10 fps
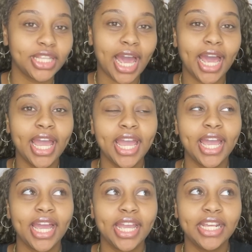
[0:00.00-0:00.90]
that
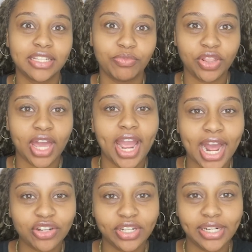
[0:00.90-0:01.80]
is something that I
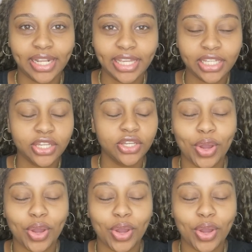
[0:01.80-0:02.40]
actually like.